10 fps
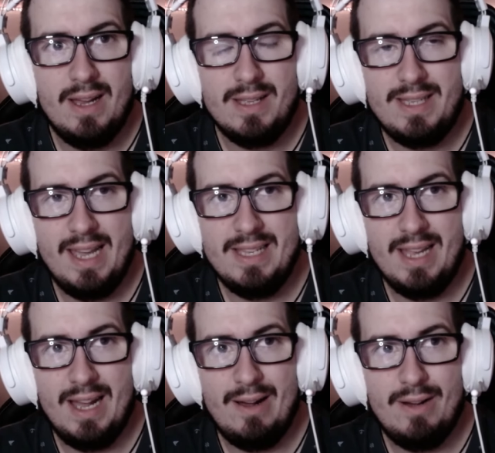
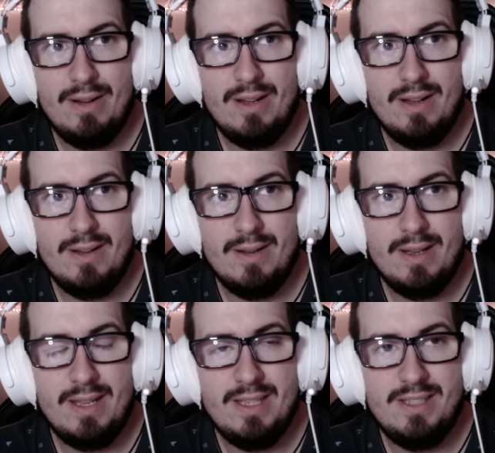Genya
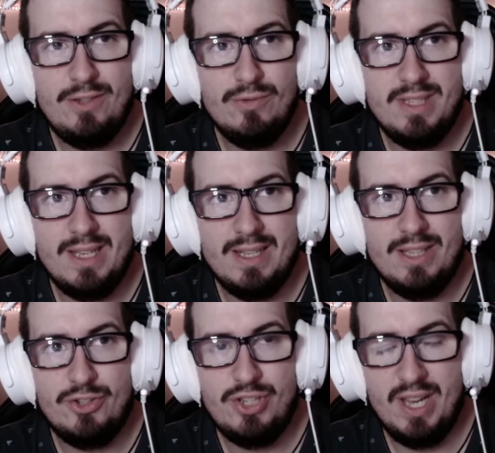is using
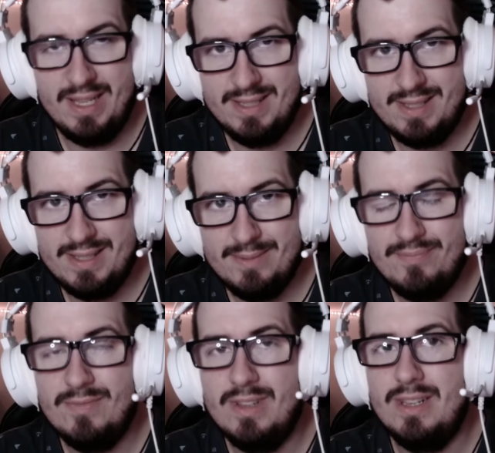the chance
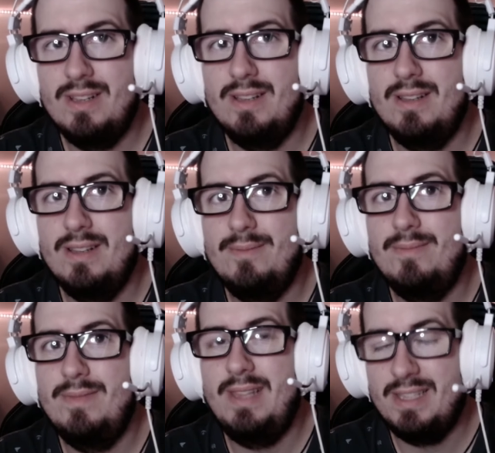
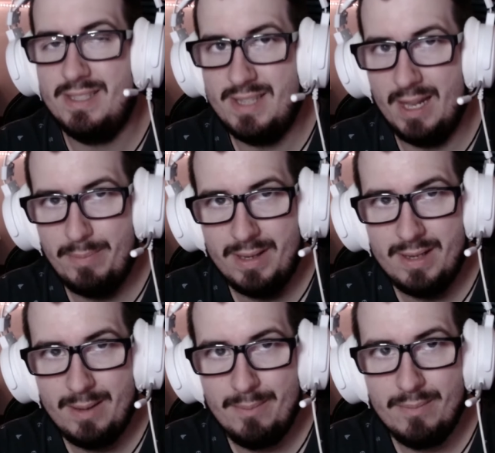that is helping
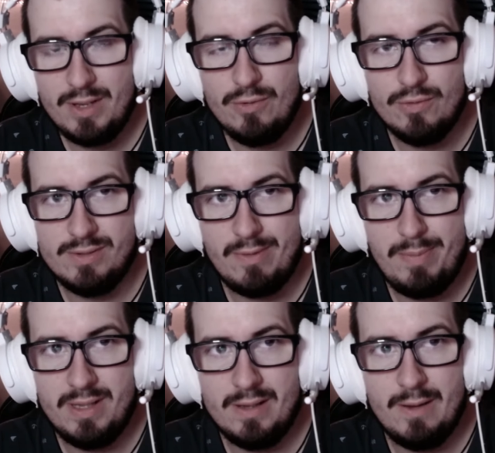him use
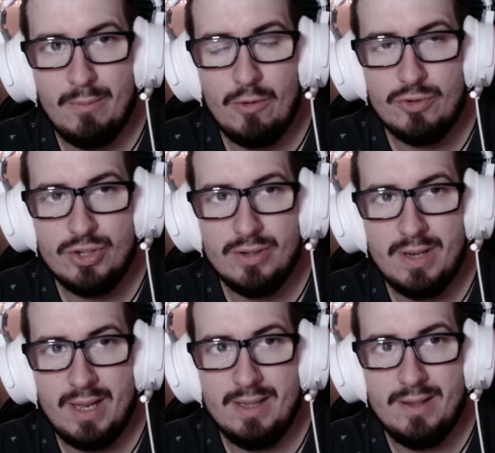repeated emotion
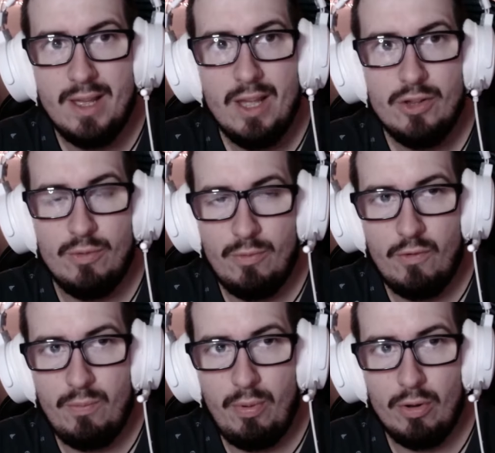and
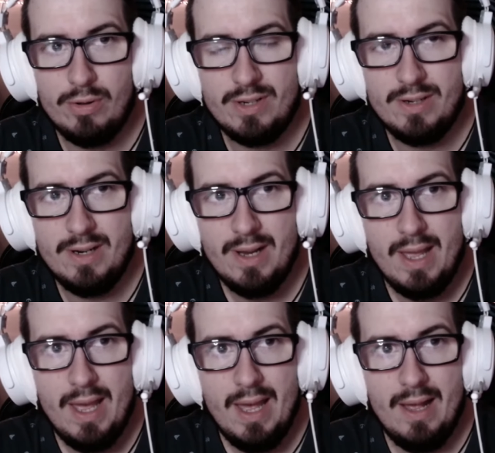move boulder.
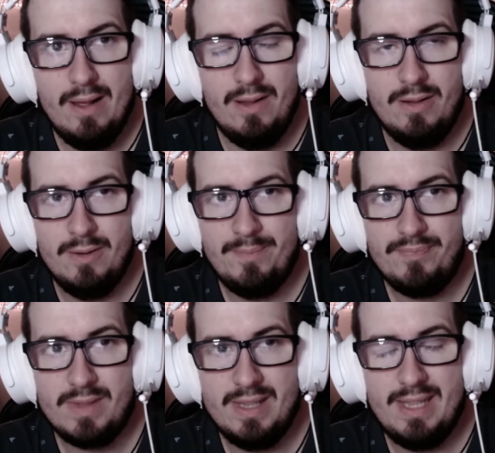And
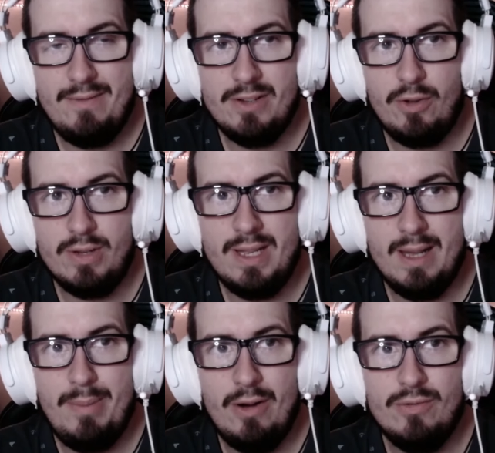they were talking
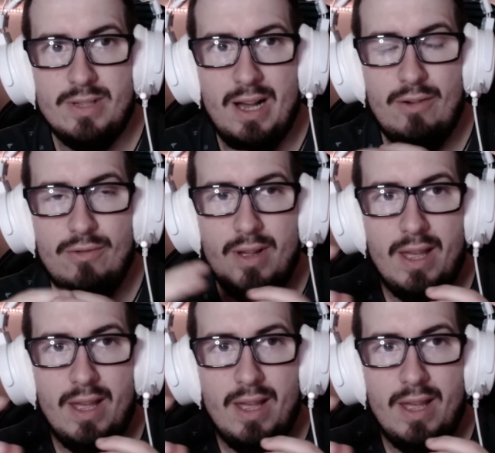about how